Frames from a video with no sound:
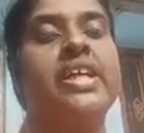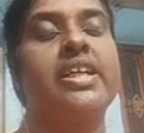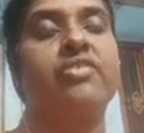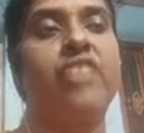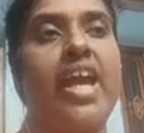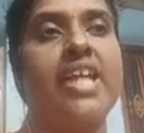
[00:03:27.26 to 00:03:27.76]

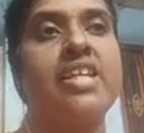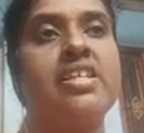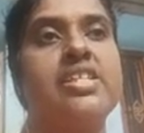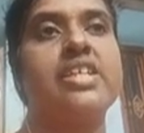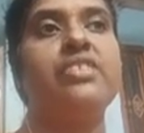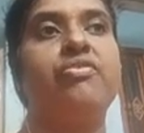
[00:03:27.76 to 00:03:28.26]
Var
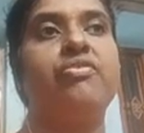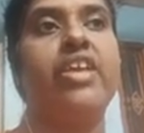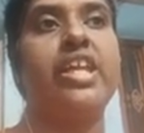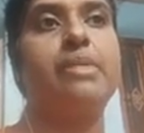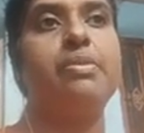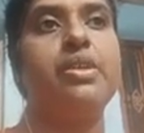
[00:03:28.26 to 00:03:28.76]
is a
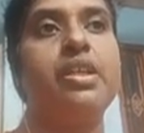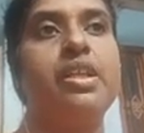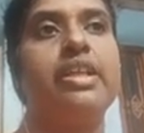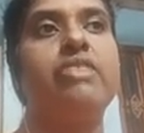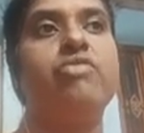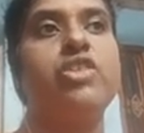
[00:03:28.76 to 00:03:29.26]
variable
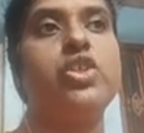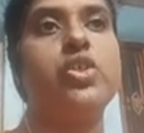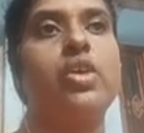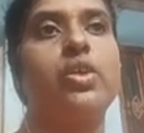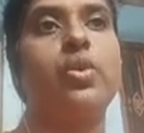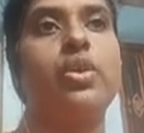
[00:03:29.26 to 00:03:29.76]
in which
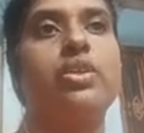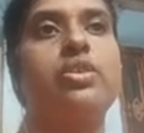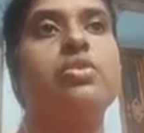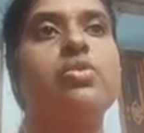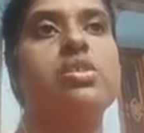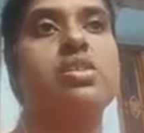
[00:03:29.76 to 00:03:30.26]
you are going
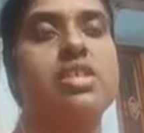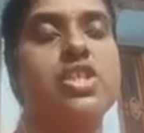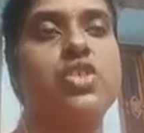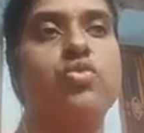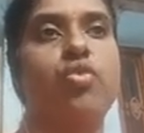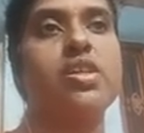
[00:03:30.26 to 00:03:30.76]
to
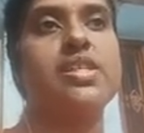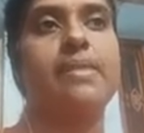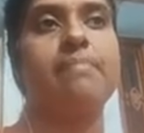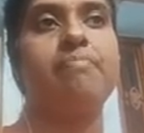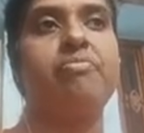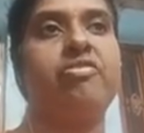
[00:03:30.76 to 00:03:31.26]
search for
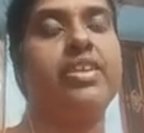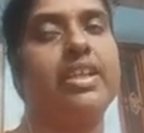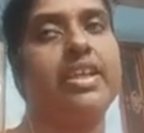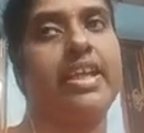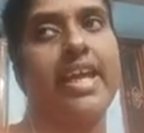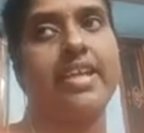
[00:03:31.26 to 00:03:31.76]
some
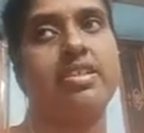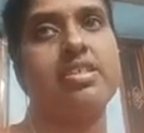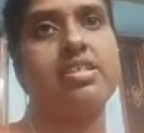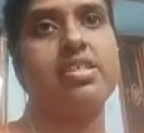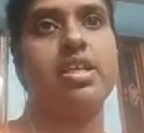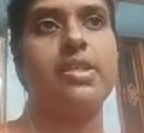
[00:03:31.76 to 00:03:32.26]

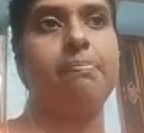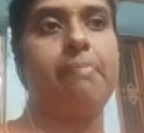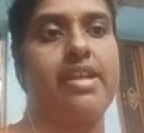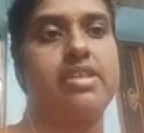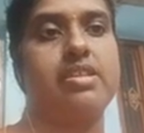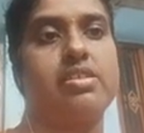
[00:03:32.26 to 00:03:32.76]
characters or
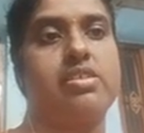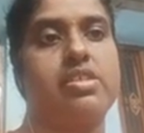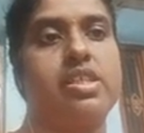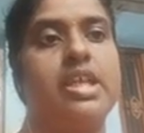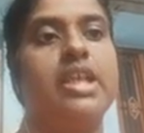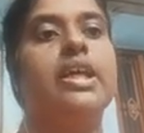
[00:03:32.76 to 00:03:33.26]
patterns.